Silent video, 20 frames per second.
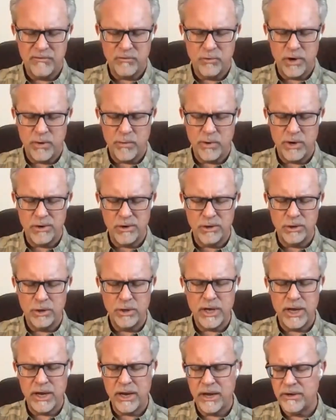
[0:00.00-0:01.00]
like if we
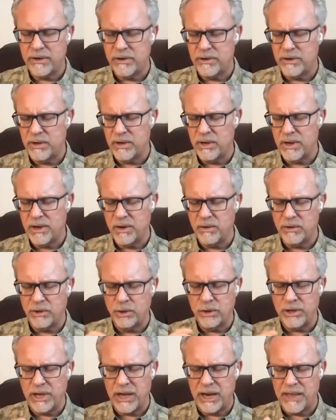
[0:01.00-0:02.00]
were looking
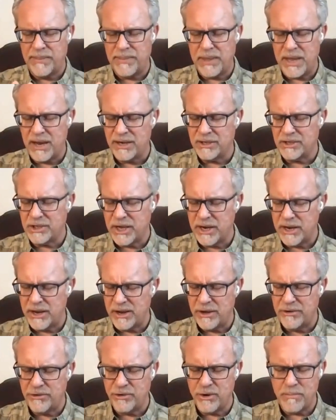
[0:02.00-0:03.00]
at the
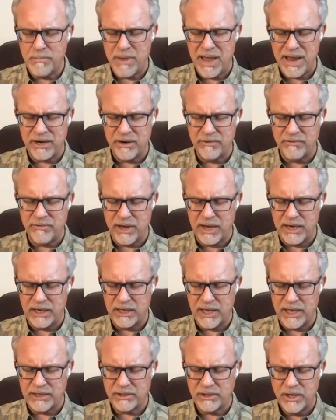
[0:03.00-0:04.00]
anxiety under a
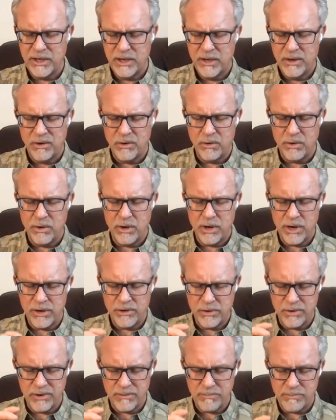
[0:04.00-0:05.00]
magnifying glass or
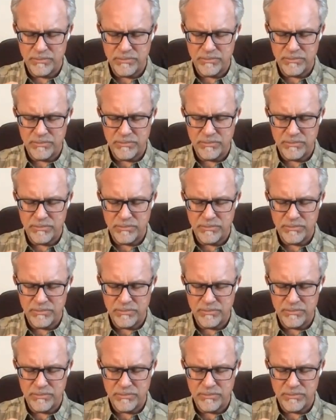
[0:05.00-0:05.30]
under